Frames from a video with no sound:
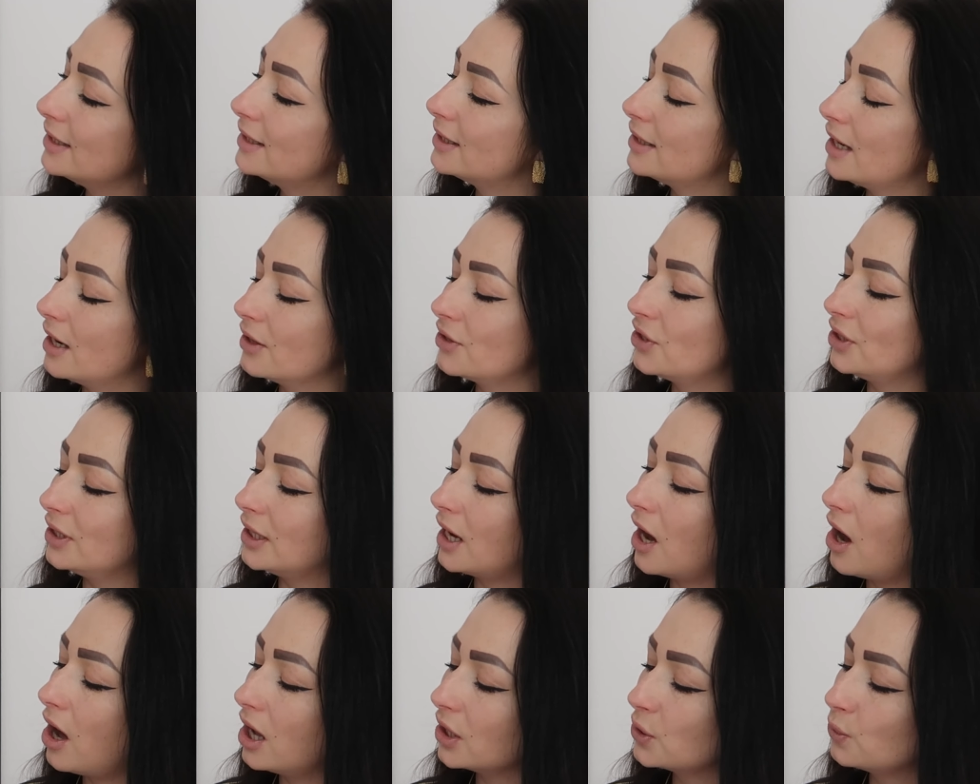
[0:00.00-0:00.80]
it's such an
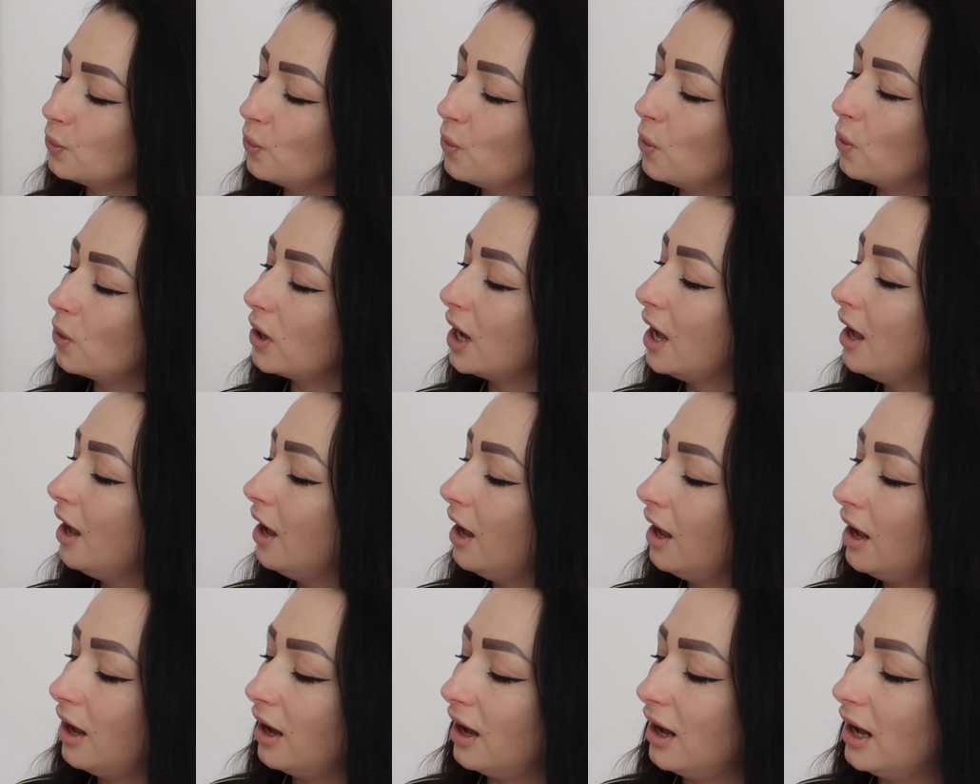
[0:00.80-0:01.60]
artwork
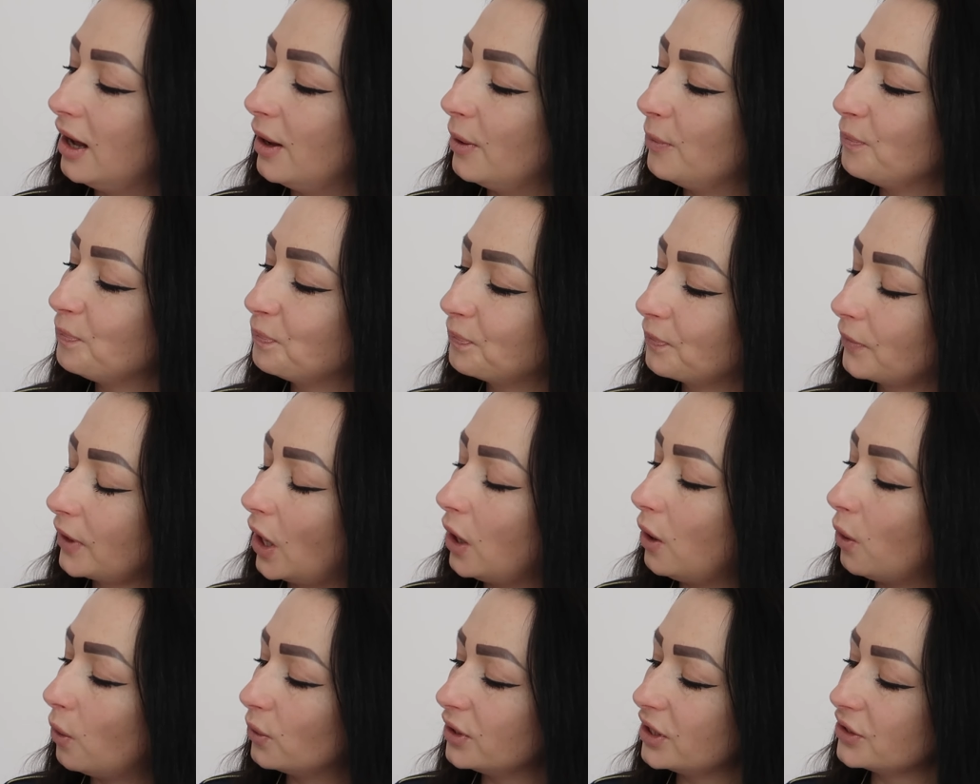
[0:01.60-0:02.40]

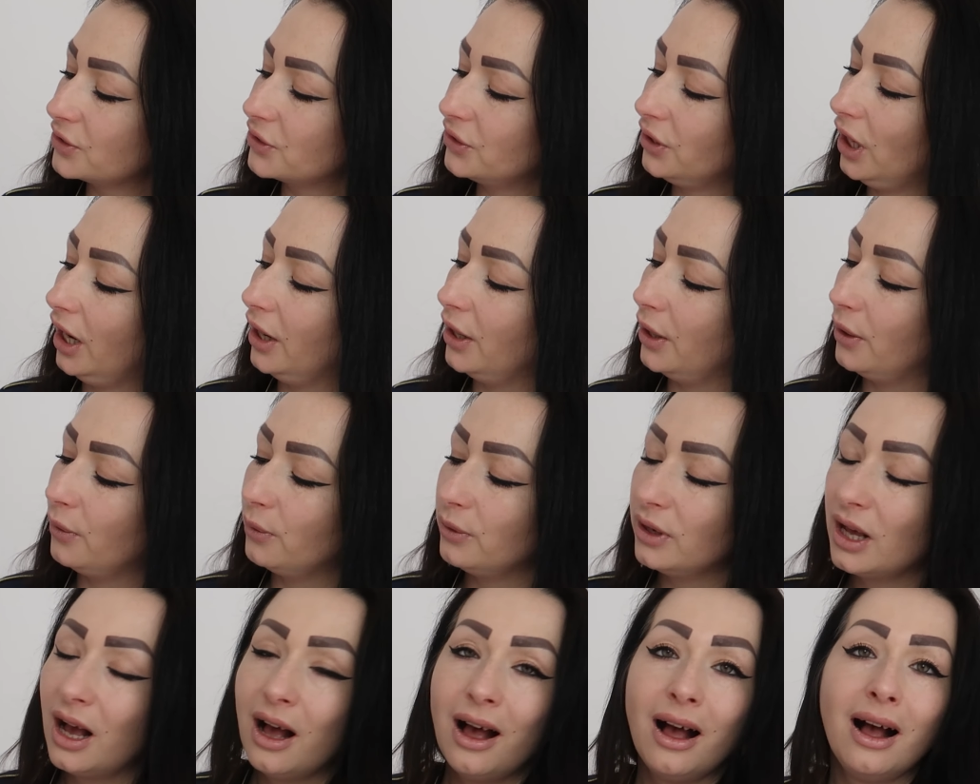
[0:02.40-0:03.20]
on its
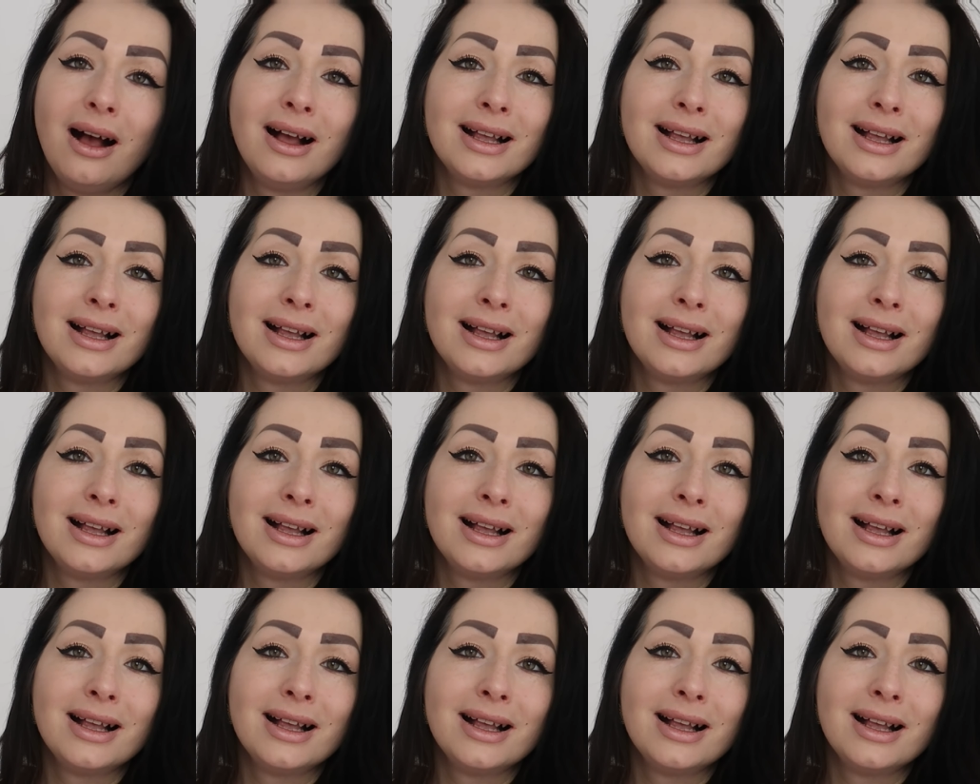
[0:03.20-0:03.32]
own.